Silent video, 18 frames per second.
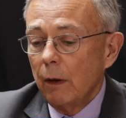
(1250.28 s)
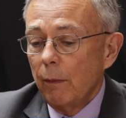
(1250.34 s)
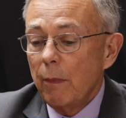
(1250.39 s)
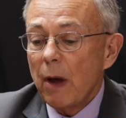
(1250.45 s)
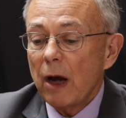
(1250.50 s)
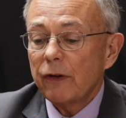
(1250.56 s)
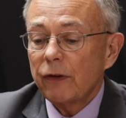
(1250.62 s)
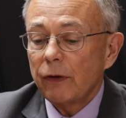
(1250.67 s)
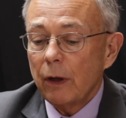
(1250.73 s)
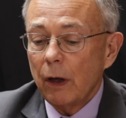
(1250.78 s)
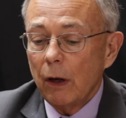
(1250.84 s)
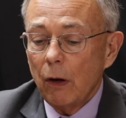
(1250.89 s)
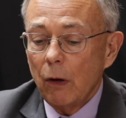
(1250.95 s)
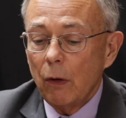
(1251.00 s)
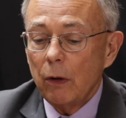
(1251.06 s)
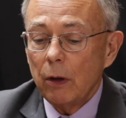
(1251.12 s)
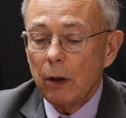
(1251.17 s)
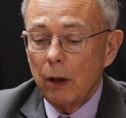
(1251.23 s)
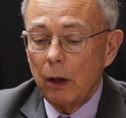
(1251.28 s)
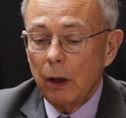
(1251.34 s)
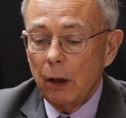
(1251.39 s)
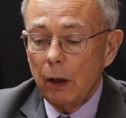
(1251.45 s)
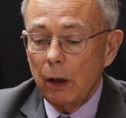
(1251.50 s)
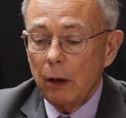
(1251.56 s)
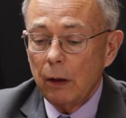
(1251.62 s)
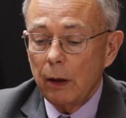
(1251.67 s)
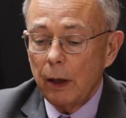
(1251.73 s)
Mexico
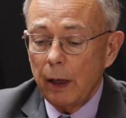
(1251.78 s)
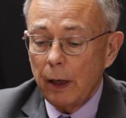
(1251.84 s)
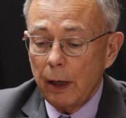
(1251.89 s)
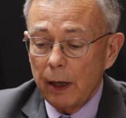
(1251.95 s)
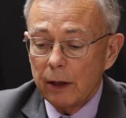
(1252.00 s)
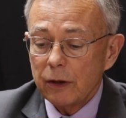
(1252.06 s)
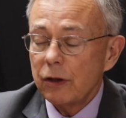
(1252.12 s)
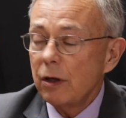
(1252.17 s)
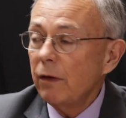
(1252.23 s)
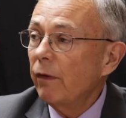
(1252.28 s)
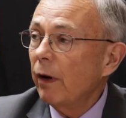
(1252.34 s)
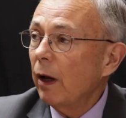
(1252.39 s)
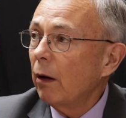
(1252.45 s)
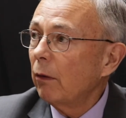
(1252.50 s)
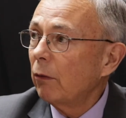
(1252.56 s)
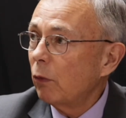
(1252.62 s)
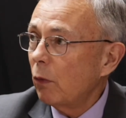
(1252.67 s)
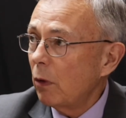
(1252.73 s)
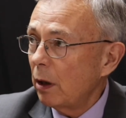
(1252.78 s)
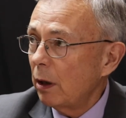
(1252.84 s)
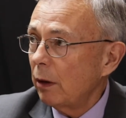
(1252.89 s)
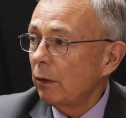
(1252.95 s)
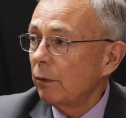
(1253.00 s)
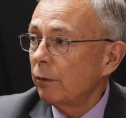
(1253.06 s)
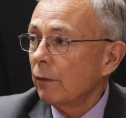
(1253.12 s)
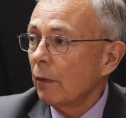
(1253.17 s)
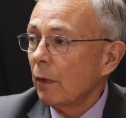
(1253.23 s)
has developed
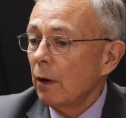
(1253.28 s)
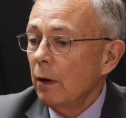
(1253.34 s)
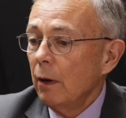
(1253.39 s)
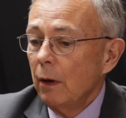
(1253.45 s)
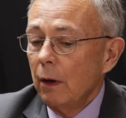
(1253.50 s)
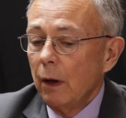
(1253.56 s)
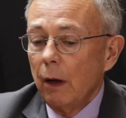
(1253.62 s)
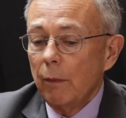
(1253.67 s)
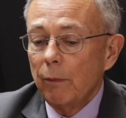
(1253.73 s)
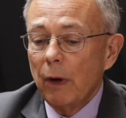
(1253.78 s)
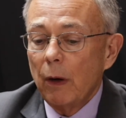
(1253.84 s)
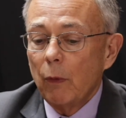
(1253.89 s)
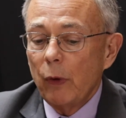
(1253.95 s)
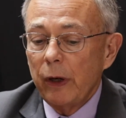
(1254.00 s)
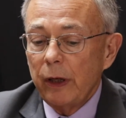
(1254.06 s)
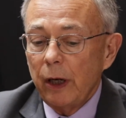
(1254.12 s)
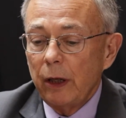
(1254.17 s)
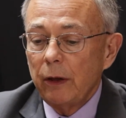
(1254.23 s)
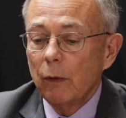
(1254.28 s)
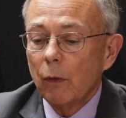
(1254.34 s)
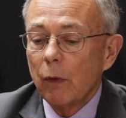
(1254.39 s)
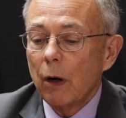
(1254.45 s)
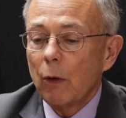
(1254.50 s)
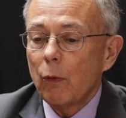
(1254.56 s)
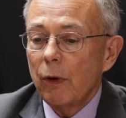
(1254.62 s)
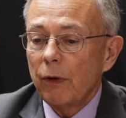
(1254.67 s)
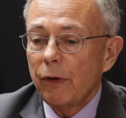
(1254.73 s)
one, but we need to
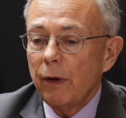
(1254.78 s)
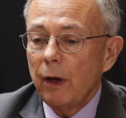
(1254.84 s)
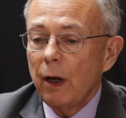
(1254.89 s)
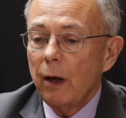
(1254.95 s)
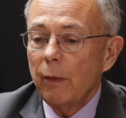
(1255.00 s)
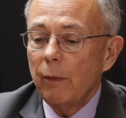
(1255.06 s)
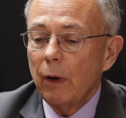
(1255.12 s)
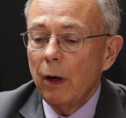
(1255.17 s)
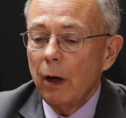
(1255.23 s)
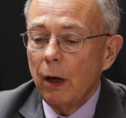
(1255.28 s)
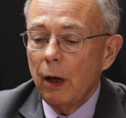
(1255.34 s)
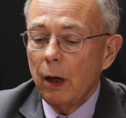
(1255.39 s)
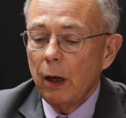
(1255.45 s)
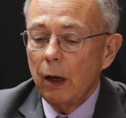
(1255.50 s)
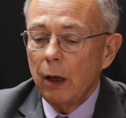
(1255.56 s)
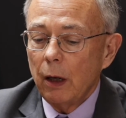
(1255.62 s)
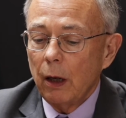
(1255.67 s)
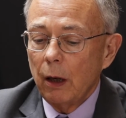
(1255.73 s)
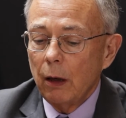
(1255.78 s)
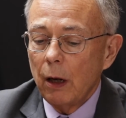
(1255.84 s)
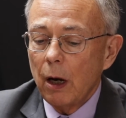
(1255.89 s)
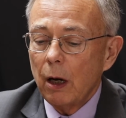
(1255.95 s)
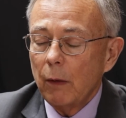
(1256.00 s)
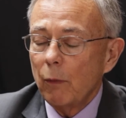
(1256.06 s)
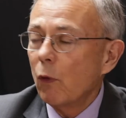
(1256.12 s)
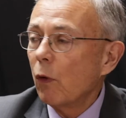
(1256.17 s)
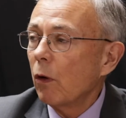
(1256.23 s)
work with them a
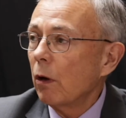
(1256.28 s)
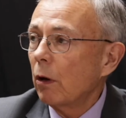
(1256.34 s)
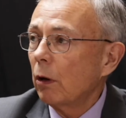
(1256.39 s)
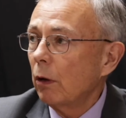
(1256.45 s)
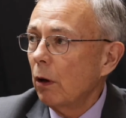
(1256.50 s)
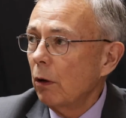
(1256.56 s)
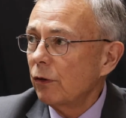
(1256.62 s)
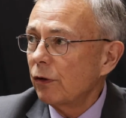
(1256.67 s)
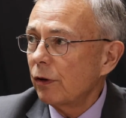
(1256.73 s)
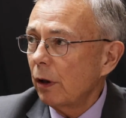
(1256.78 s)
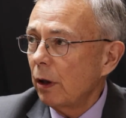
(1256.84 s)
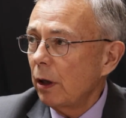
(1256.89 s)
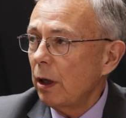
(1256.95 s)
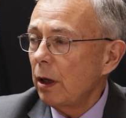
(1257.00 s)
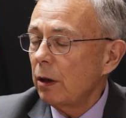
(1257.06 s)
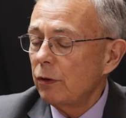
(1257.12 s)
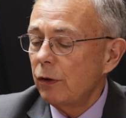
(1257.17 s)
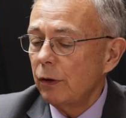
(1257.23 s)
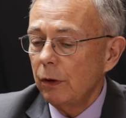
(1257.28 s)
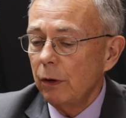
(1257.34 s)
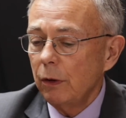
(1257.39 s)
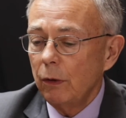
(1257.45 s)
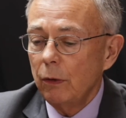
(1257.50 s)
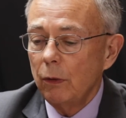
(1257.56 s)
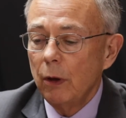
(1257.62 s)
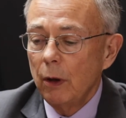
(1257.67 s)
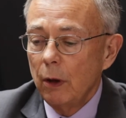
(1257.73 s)
lot more closely
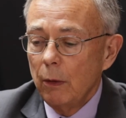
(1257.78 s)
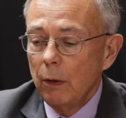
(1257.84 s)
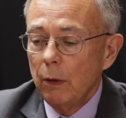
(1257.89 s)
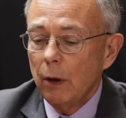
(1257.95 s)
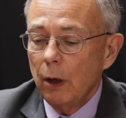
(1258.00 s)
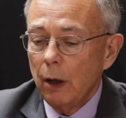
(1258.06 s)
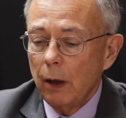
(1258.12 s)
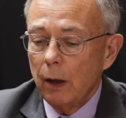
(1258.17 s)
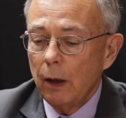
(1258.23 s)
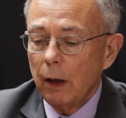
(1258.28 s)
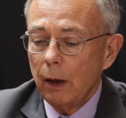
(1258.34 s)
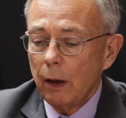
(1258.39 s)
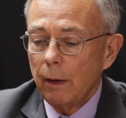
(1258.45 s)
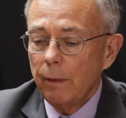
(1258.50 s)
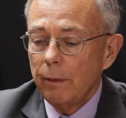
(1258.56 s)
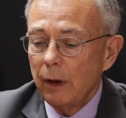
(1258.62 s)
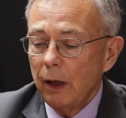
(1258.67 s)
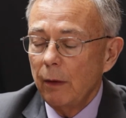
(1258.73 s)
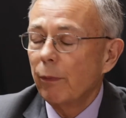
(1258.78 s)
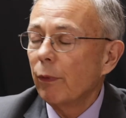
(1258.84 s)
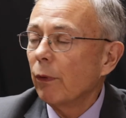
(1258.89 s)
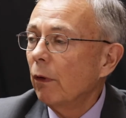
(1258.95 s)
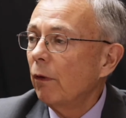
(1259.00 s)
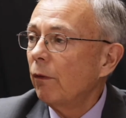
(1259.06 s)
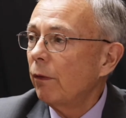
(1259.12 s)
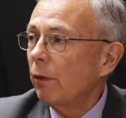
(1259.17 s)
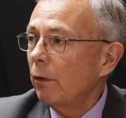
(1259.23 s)
to
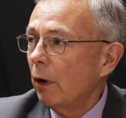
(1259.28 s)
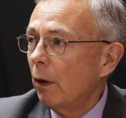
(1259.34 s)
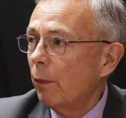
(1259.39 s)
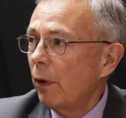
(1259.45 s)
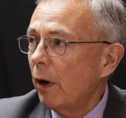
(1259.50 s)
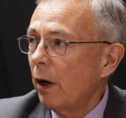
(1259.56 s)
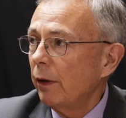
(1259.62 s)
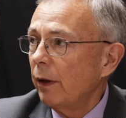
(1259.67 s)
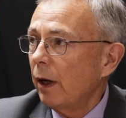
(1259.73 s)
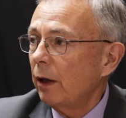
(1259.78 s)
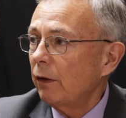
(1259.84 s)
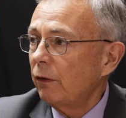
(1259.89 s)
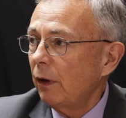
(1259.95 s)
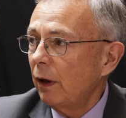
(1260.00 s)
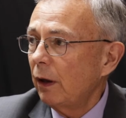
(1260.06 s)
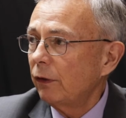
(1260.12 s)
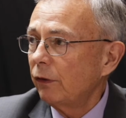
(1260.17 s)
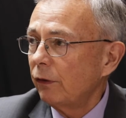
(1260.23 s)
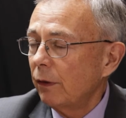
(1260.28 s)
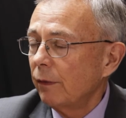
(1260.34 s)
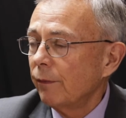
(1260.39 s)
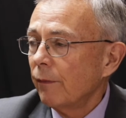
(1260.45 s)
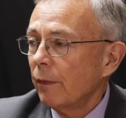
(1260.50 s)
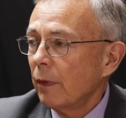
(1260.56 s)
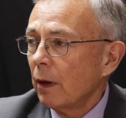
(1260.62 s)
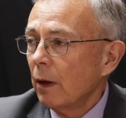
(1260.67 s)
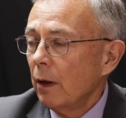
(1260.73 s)
improve upon that test.
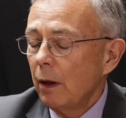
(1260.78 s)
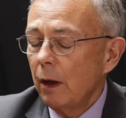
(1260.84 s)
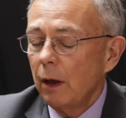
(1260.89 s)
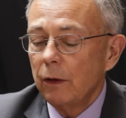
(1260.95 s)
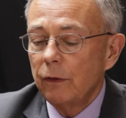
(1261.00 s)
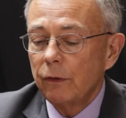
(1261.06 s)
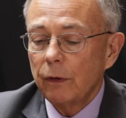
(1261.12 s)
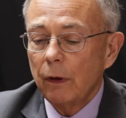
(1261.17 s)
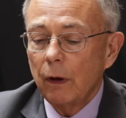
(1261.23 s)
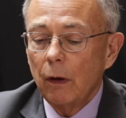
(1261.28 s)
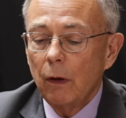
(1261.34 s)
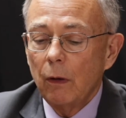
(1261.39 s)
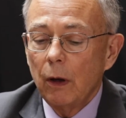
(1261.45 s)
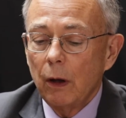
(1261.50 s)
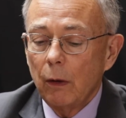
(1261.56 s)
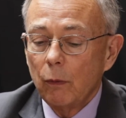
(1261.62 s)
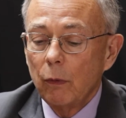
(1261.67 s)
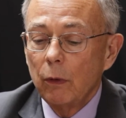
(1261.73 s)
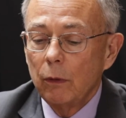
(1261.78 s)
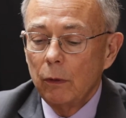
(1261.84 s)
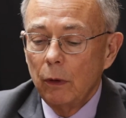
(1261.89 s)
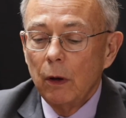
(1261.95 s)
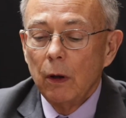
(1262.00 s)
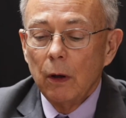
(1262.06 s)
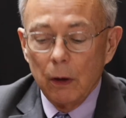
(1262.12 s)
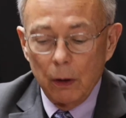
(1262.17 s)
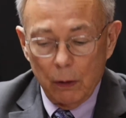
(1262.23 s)
And so
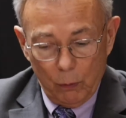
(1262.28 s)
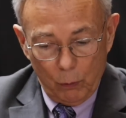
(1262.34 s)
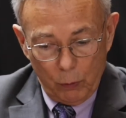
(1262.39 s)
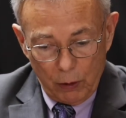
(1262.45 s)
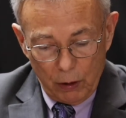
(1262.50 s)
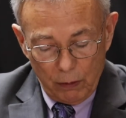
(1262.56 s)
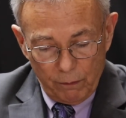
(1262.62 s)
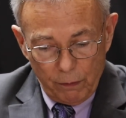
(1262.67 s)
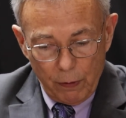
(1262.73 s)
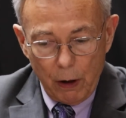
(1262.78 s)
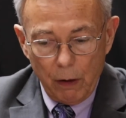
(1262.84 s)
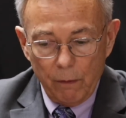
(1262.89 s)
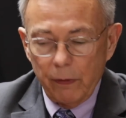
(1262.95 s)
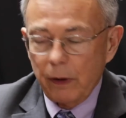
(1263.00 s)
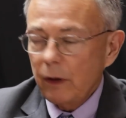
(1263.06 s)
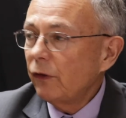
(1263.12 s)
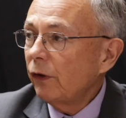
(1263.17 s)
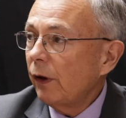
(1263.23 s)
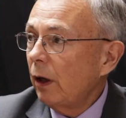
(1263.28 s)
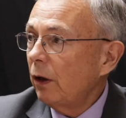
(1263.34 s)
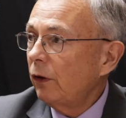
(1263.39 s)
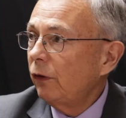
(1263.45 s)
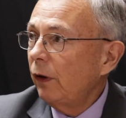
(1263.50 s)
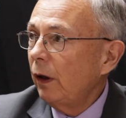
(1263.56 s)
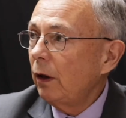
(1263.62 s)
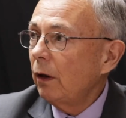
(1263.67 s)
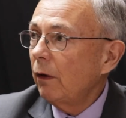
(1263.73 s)
we're involving
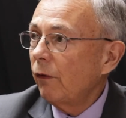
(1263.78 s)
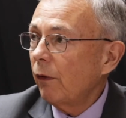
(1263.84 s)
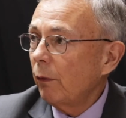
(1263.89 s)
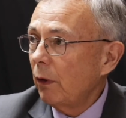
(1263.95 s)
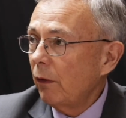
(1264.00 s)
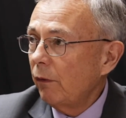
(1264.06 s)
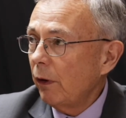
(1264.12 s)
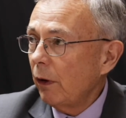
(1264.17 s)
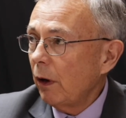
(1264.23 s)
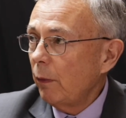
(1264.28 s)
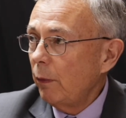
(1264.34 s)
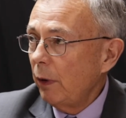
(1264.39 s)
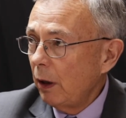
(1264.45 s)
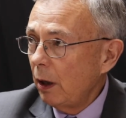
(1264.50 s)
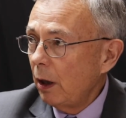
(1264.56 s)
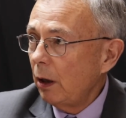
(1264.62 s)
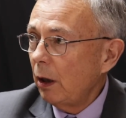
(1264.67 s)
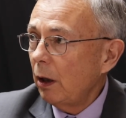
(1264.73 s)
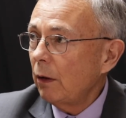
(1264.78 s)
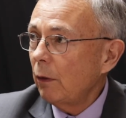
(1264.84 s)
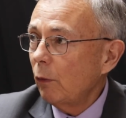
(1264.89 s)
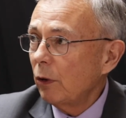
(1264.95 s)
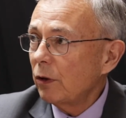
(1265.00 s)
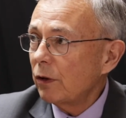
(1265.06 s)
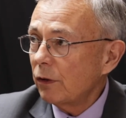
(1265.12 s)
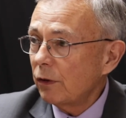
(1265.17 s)
Seneca from the very beginning, which